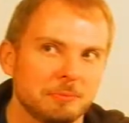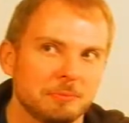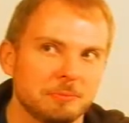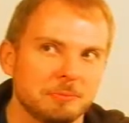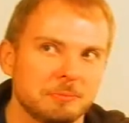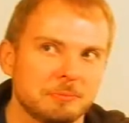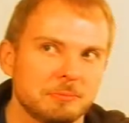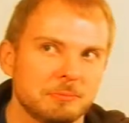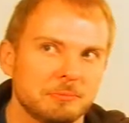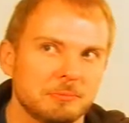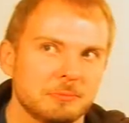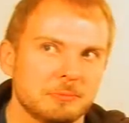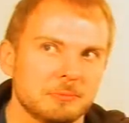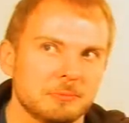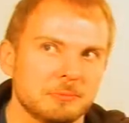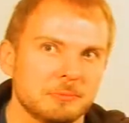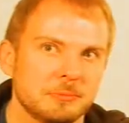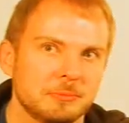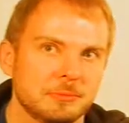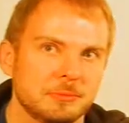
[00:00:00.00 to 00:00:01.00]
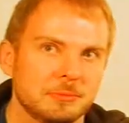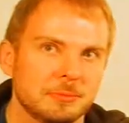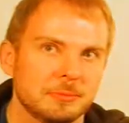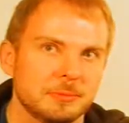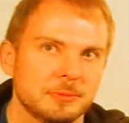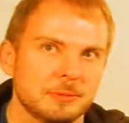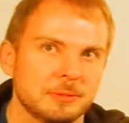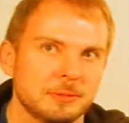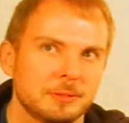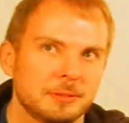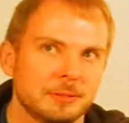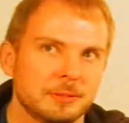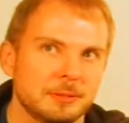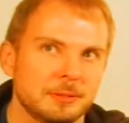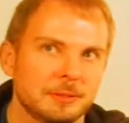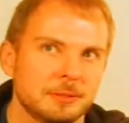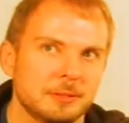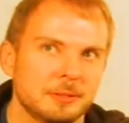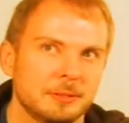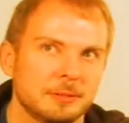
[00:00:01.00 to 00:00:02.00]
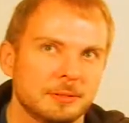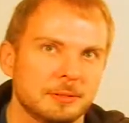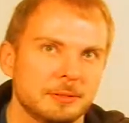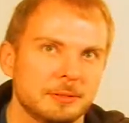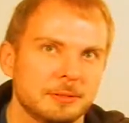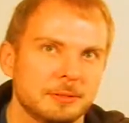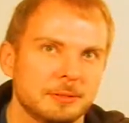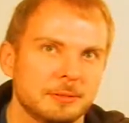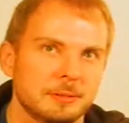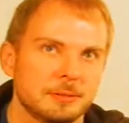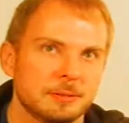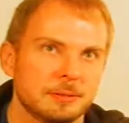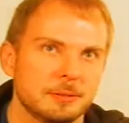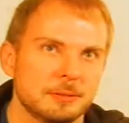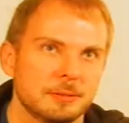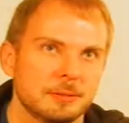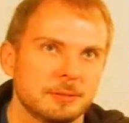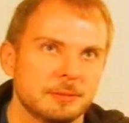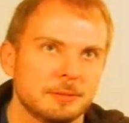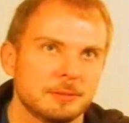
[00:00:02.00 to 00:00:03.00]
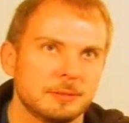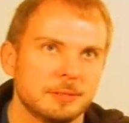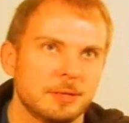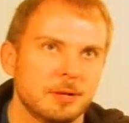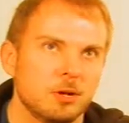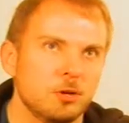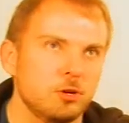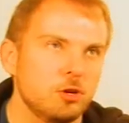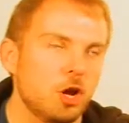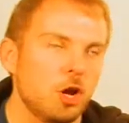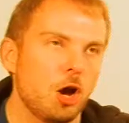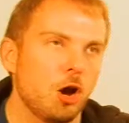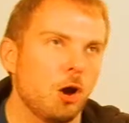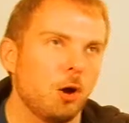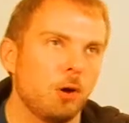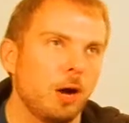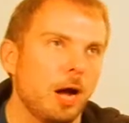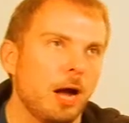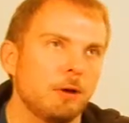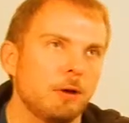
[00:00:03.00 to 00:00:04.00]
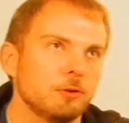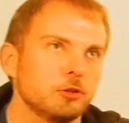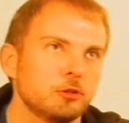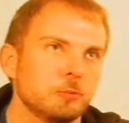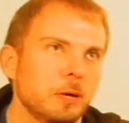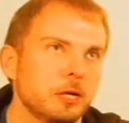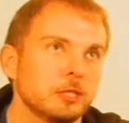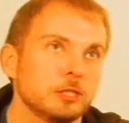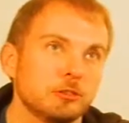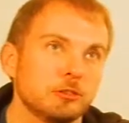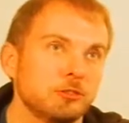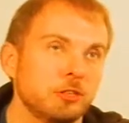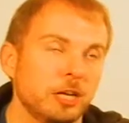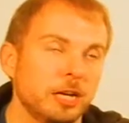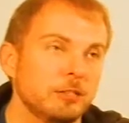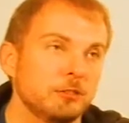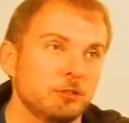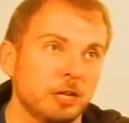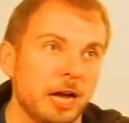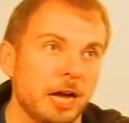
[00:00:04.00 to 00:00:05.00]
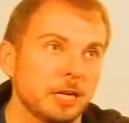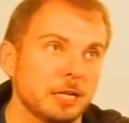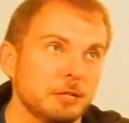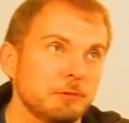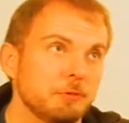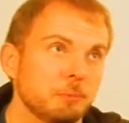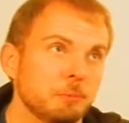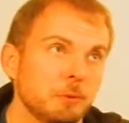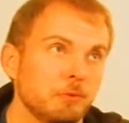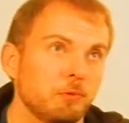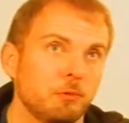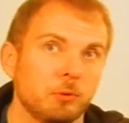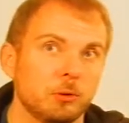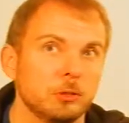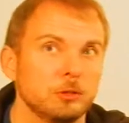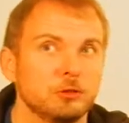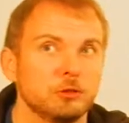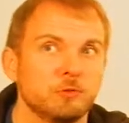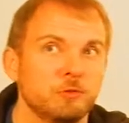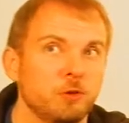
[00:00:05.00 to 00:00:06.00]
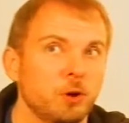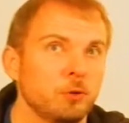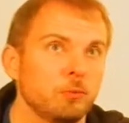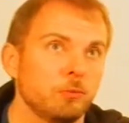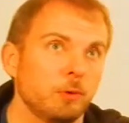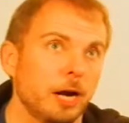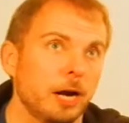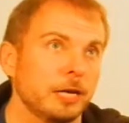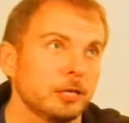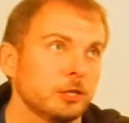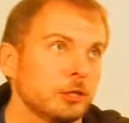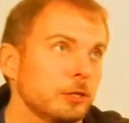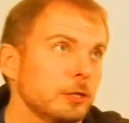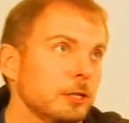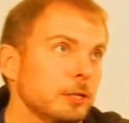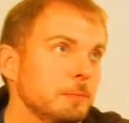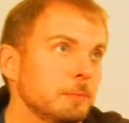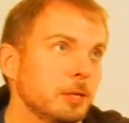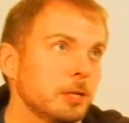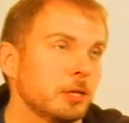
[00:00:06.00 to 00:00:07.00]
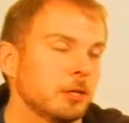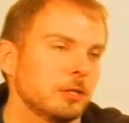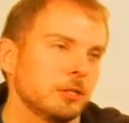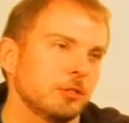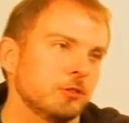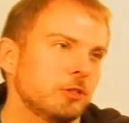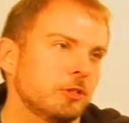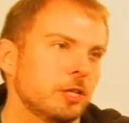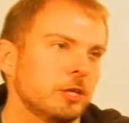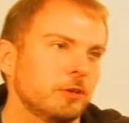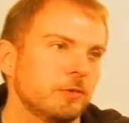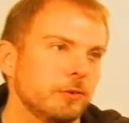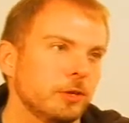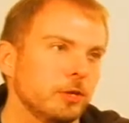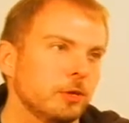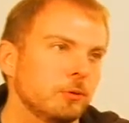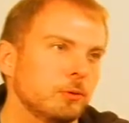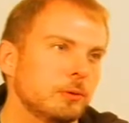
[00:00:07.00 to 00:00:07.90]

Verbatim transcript: Sorry. Theo and Bob are both texting me. No, I was about to say Zach even before his phone rang during the middle of this interview.